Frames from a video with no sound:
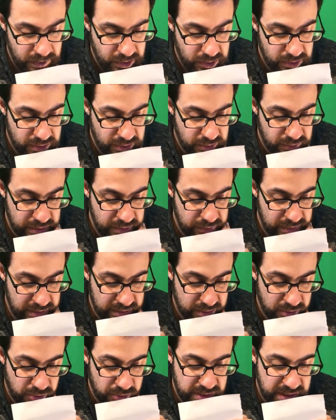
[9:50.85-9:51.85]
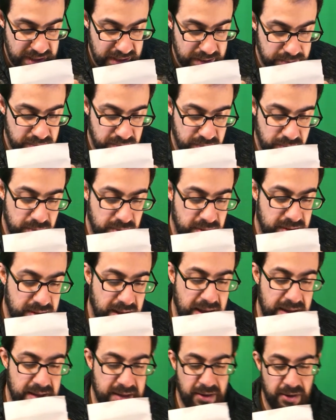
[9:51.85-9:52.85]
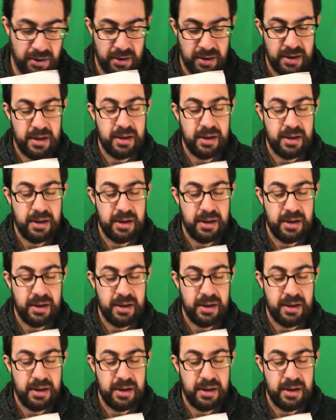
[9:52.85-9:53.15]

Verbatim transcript: what, what, what your name the movie that year?